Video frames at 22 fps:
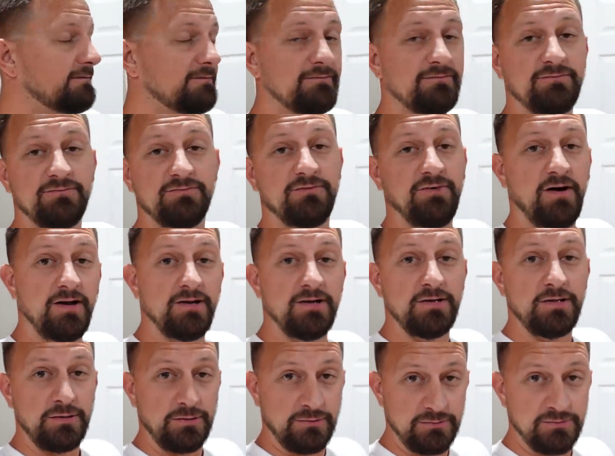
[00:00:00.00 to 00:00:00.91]

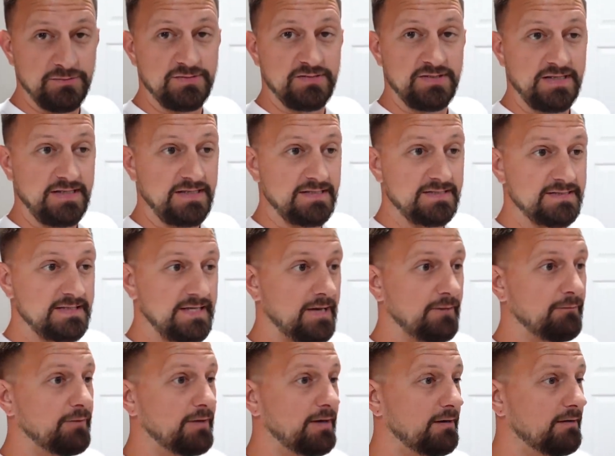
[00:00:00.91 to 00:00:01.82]
Fun news is
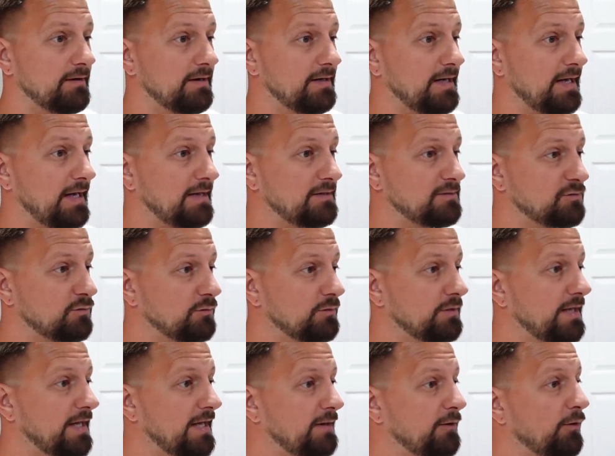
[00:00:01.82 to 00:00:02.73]
that we are in a
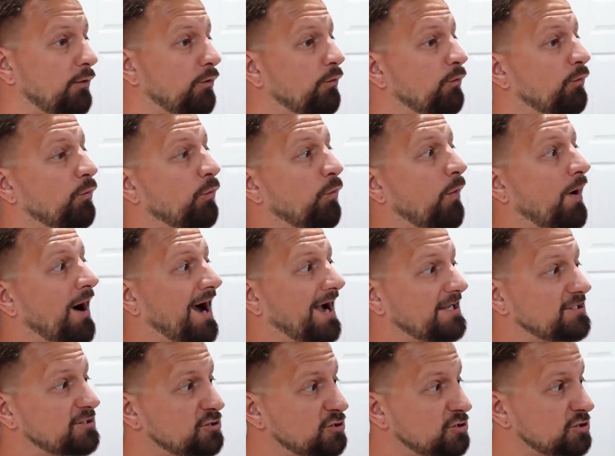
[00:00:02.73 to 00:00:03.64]
tornado
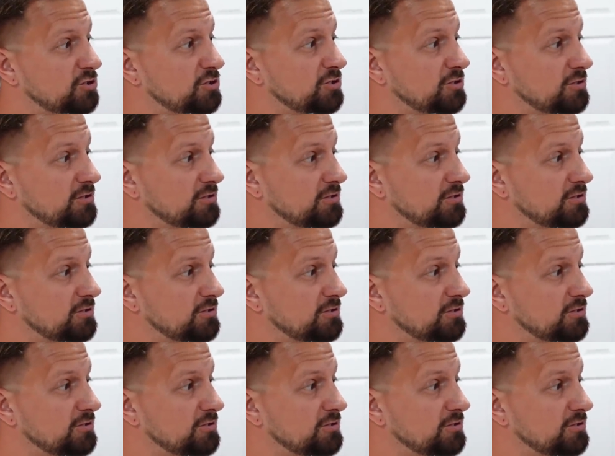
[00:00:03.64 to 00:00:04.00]
watch.